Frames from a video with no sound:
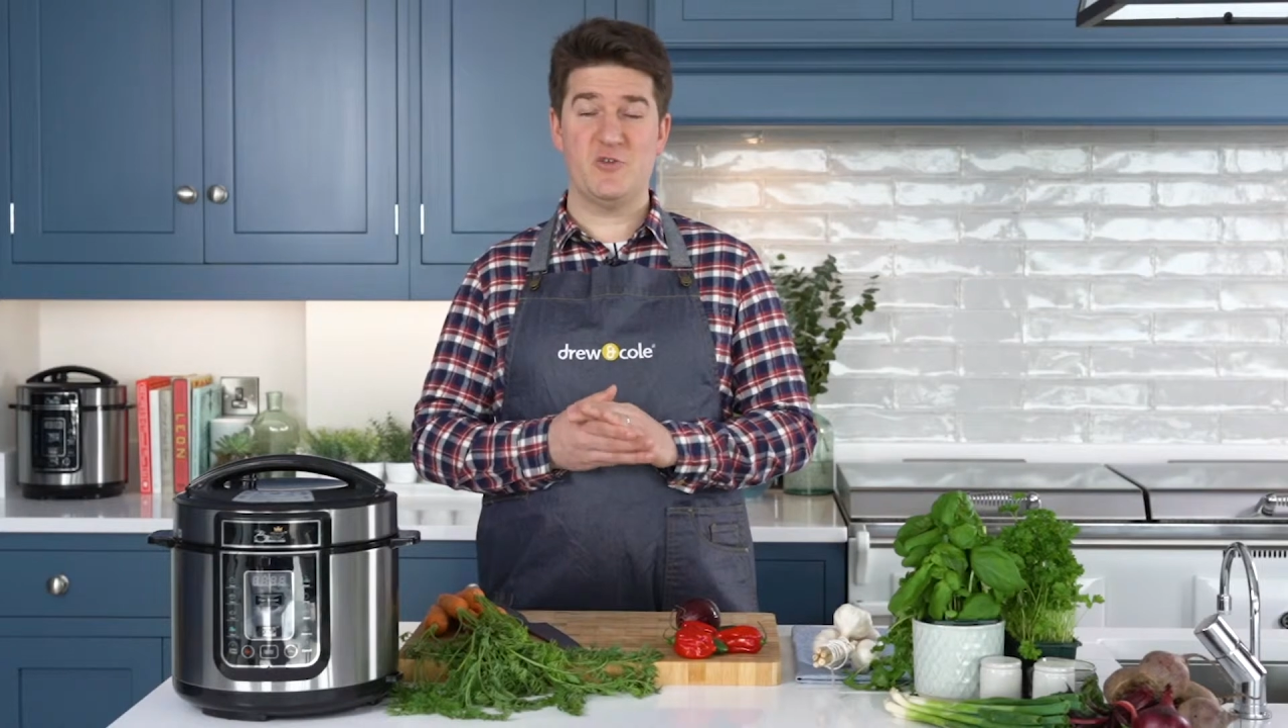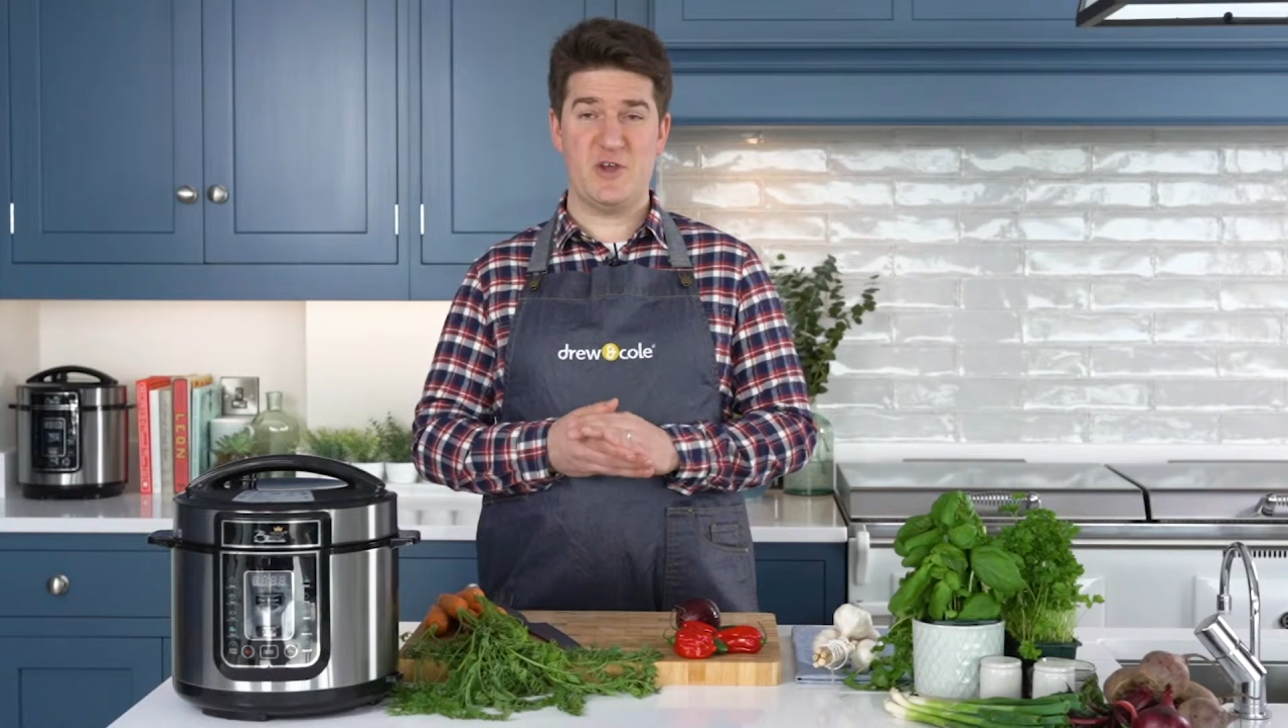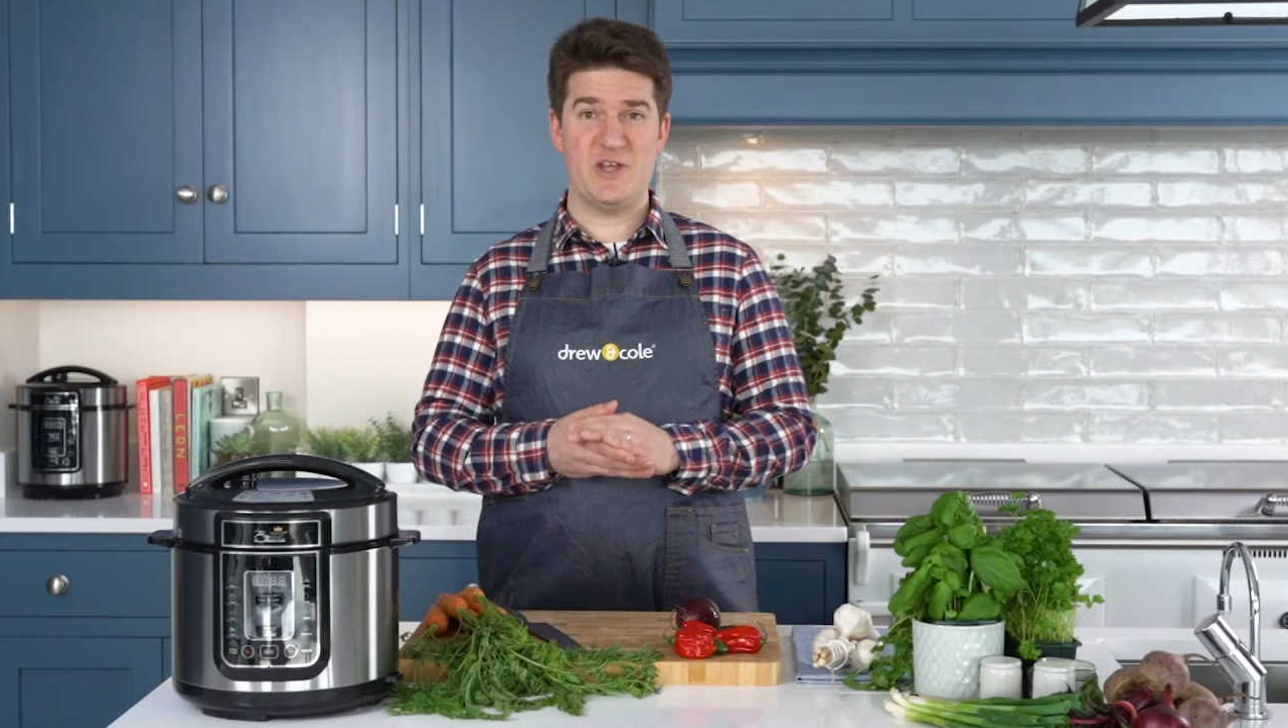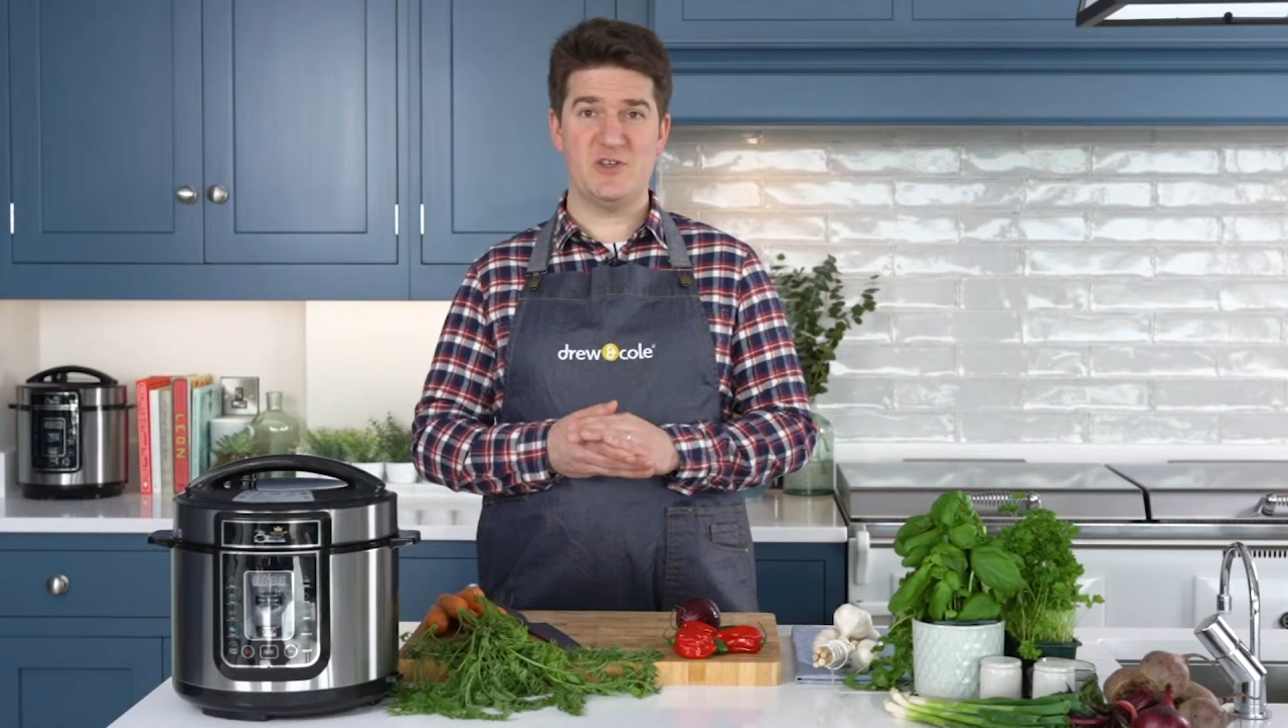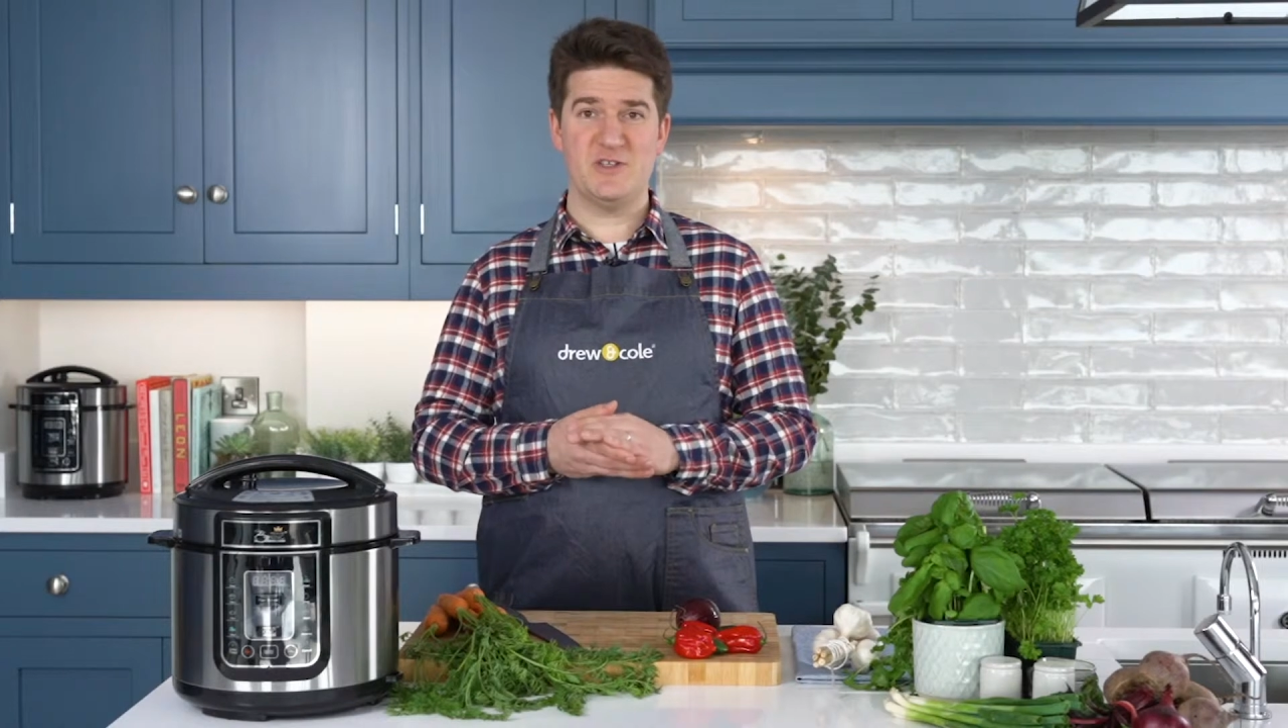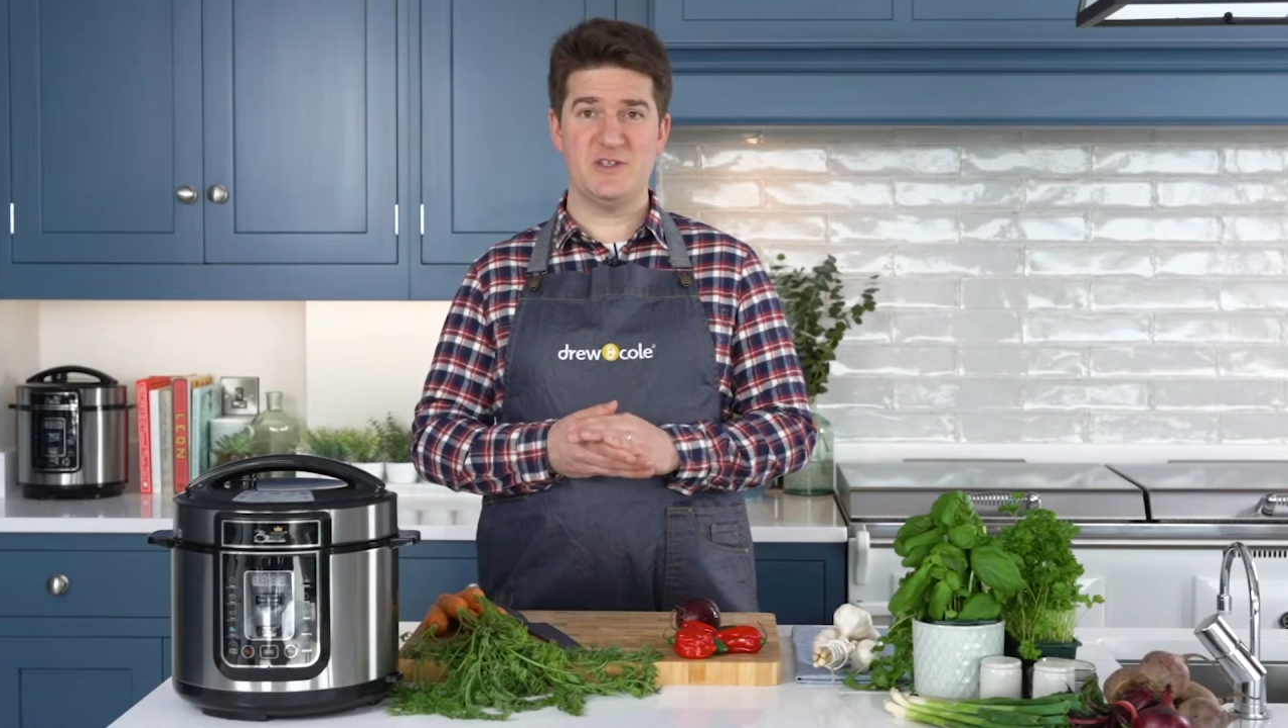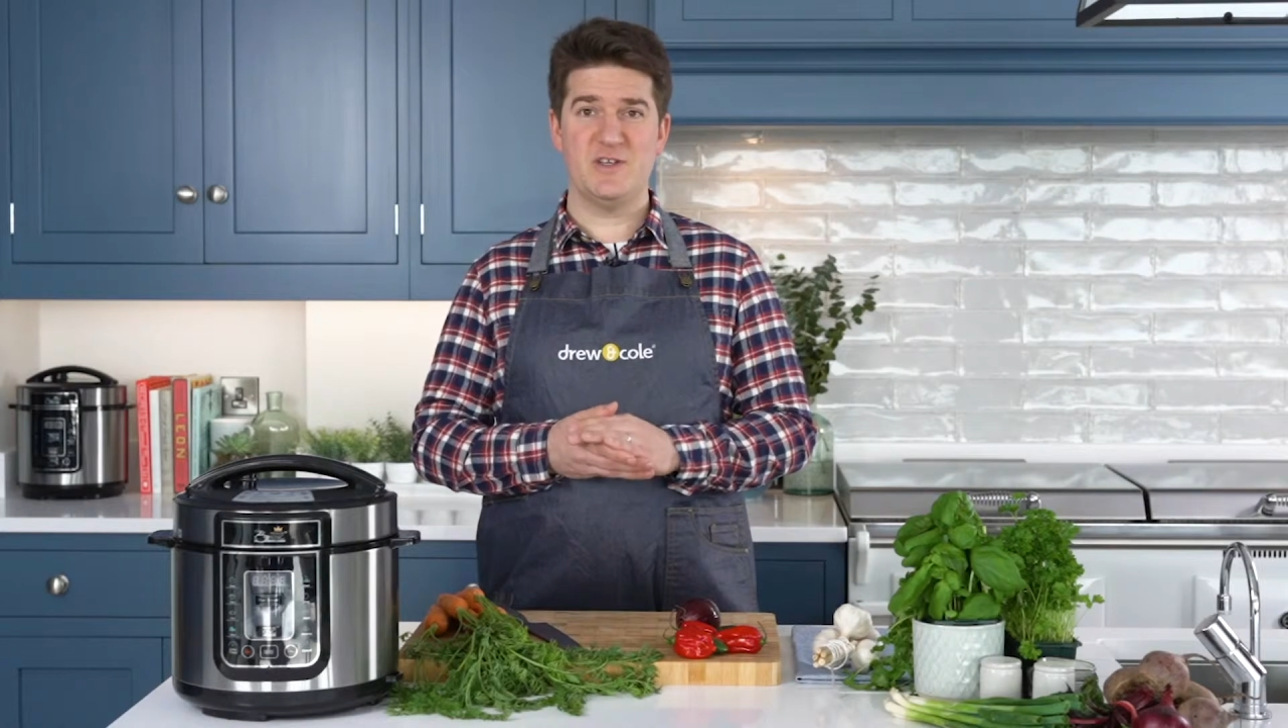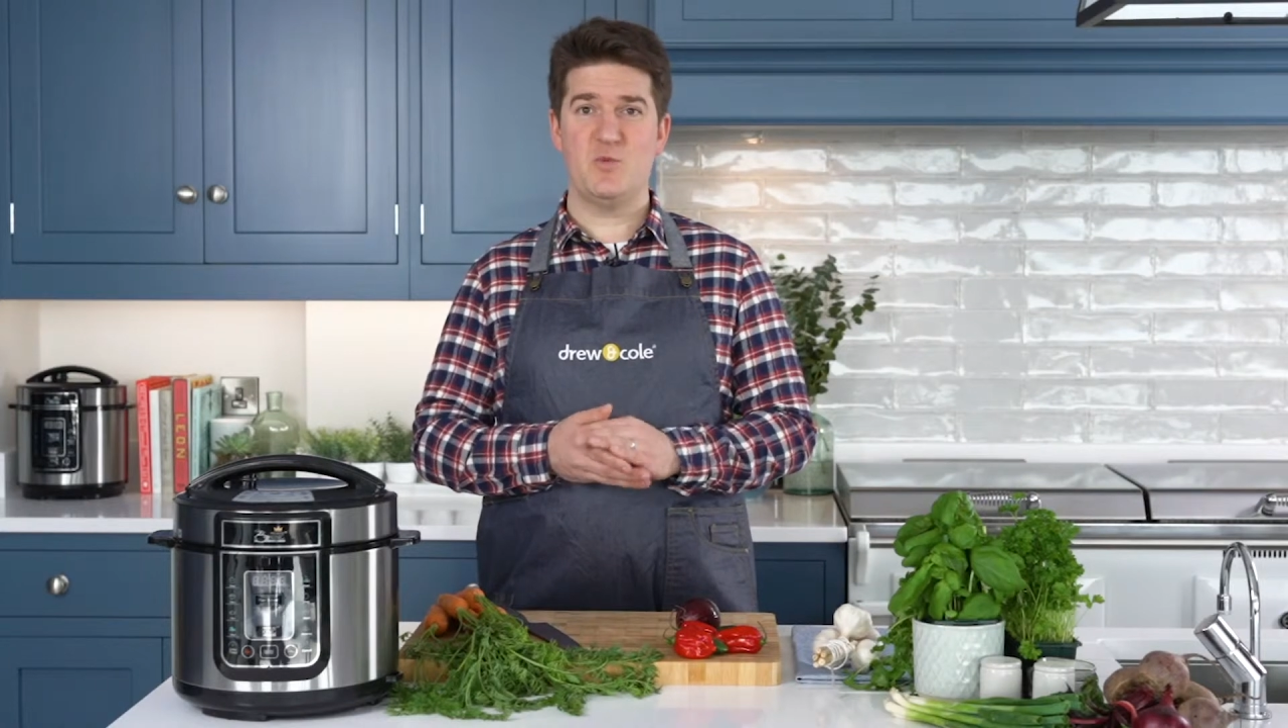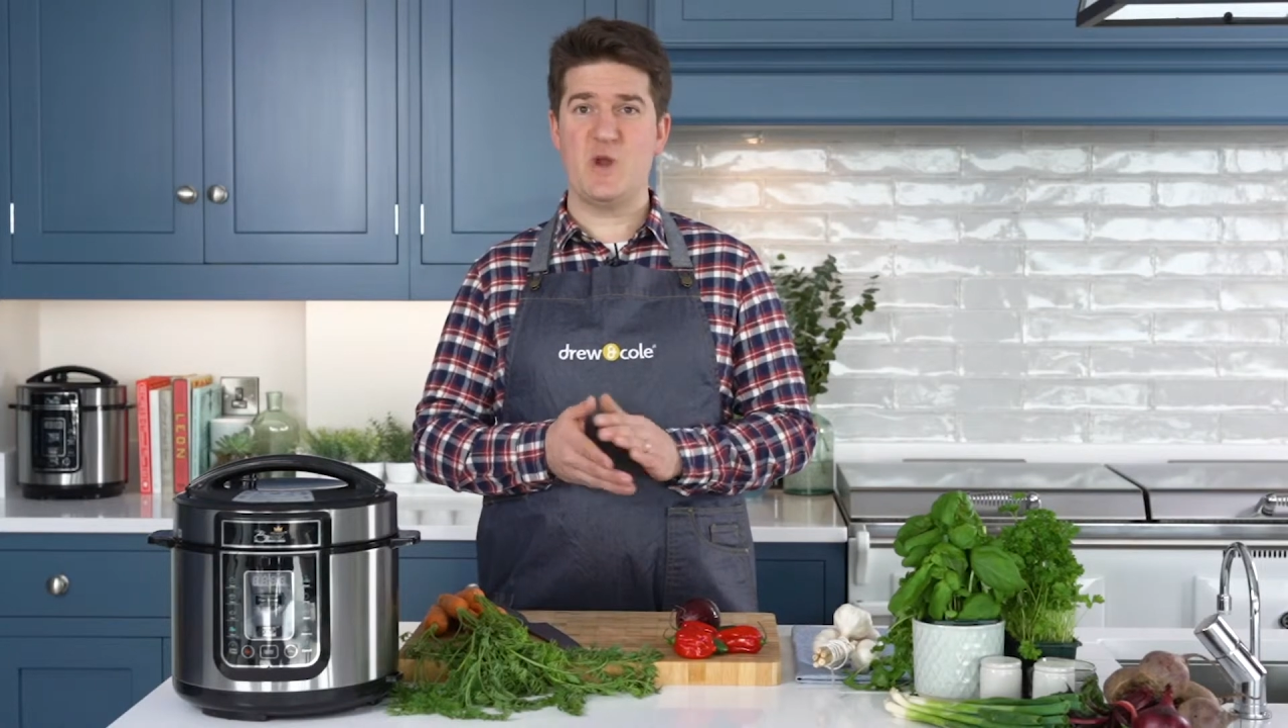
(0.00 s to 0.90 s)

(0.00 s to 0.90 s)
creations.